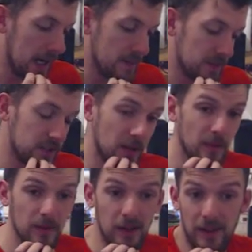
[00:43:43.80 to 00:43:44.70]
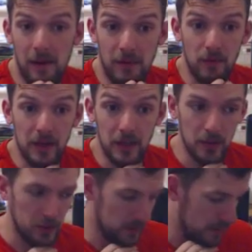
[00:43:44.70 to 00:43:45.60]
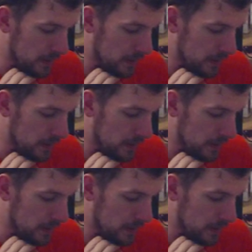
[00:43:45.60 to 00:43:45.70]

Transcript: So you know, that'd be really cool.